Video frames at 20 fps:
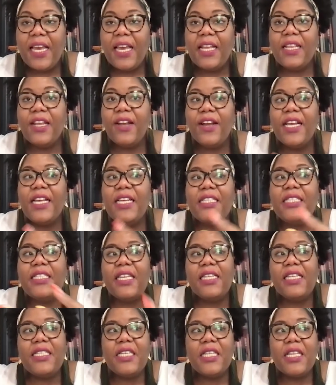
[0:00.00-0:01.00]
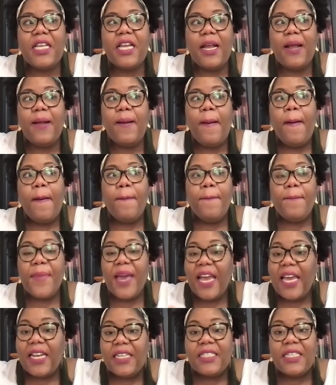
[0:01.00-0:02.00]
And they're essentially
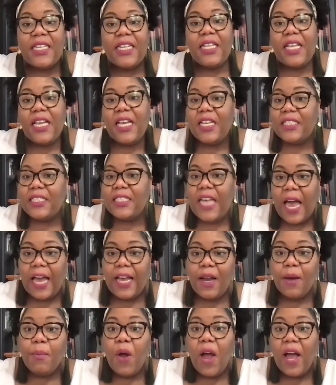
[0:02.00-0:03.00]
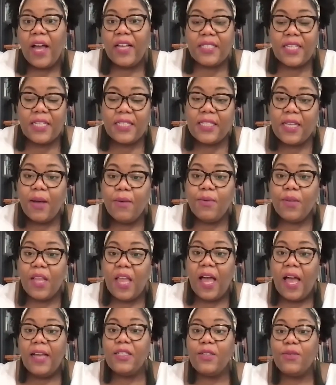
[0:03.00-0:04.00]
managing the entire process of
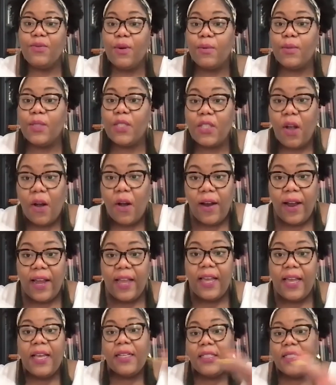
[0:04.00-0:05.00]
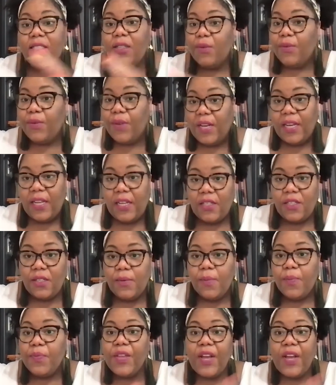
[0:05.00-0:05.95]
launch from start to finish.